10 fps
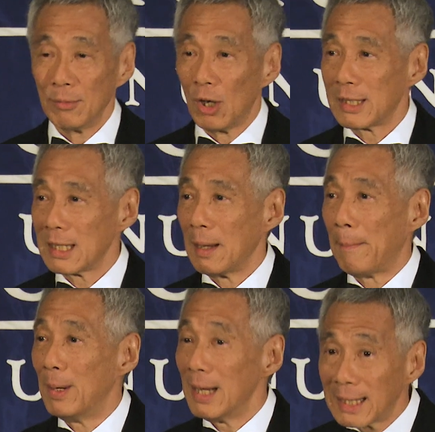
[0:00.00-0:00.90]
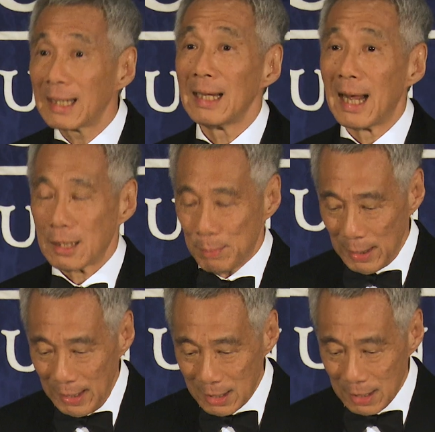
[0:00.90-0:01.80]
not just a political
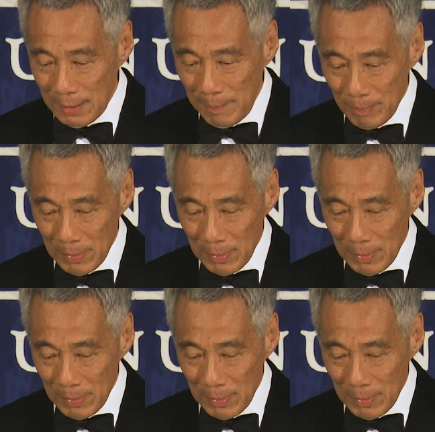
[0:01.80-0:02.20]
aspiration,